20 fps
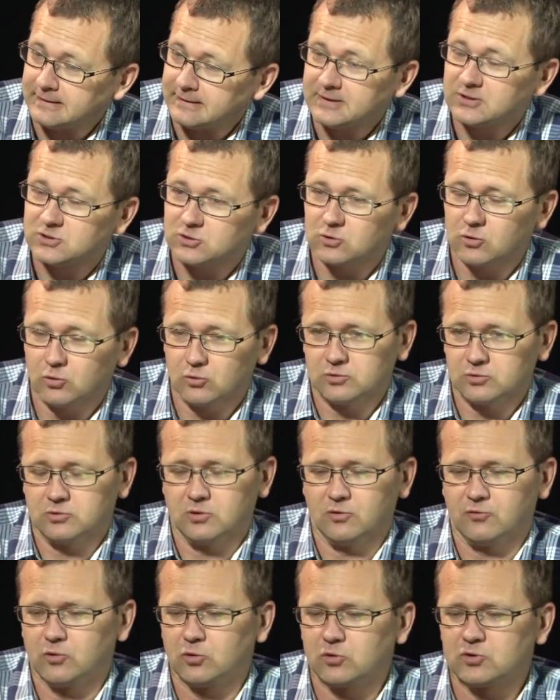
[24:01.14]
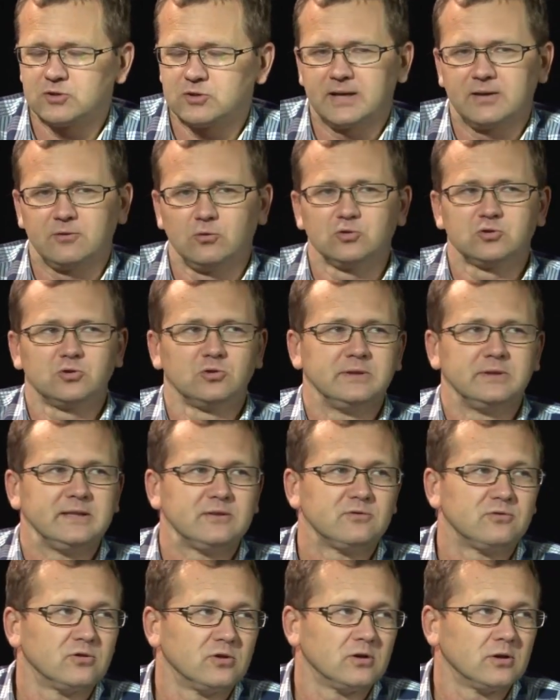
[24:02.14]
Yes, of course you also
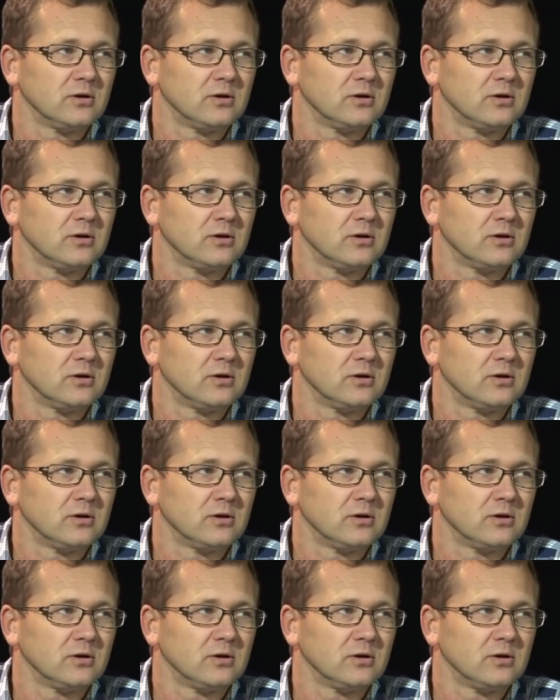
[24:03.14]
need